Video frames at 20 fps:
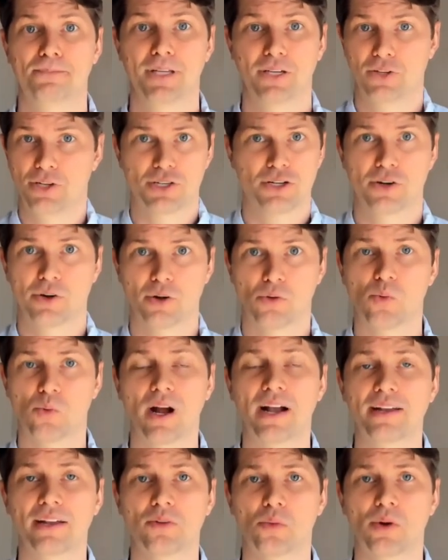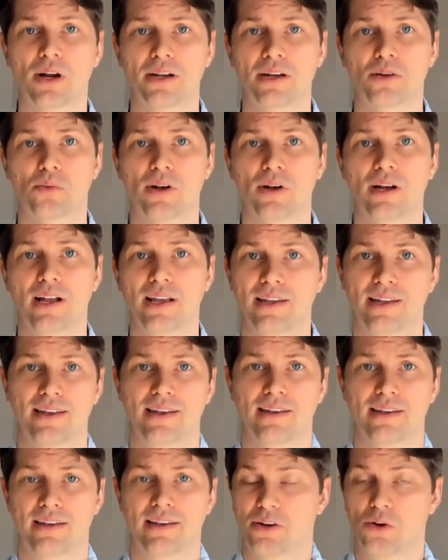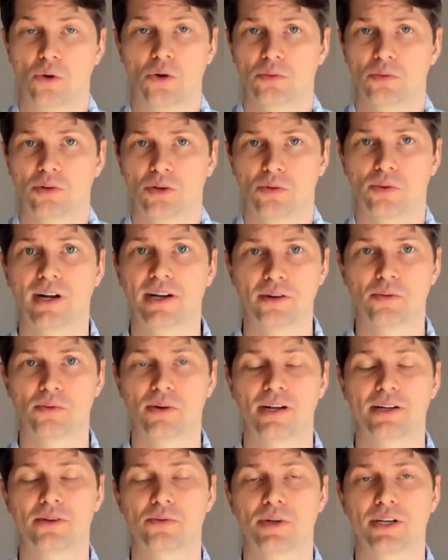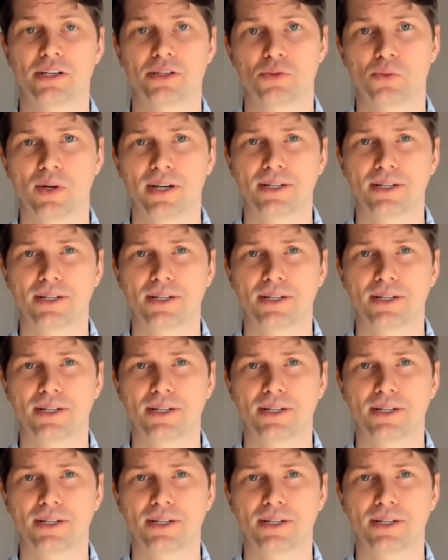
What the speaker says: They're just going to run and run and run, and gold will run and run and run as